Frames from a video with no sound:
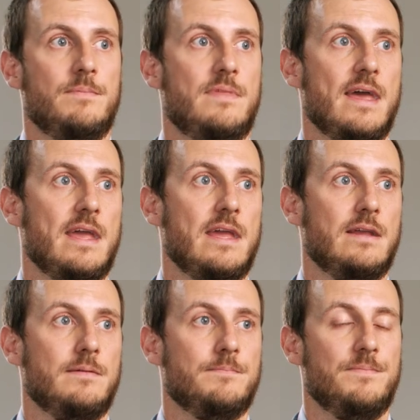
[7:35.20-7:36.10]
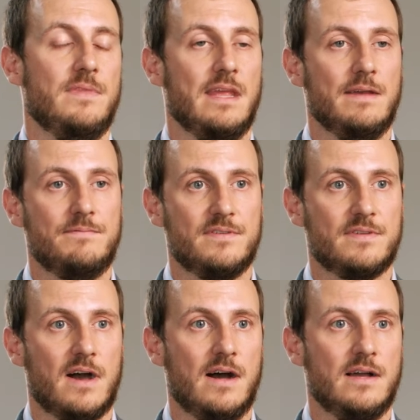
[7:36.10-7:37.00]
they
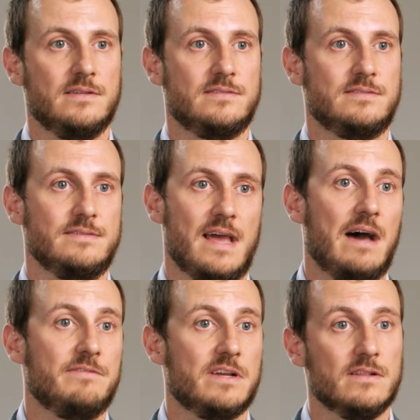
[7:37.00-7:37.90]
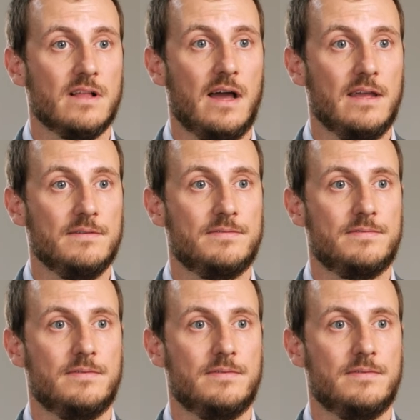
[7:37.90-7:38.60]
emphasize having a life,